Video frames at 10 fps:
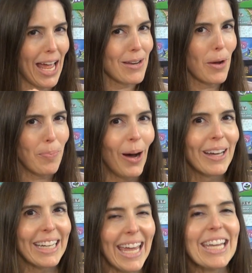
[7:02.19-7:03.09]
at,
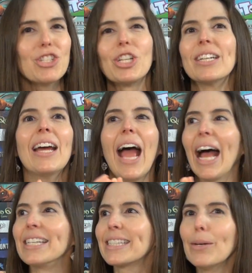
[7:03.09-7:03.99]
upon occasion,
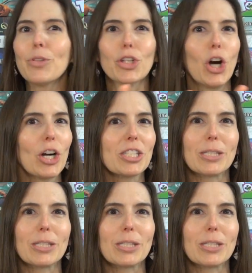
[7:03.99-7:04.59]
and some of the cards,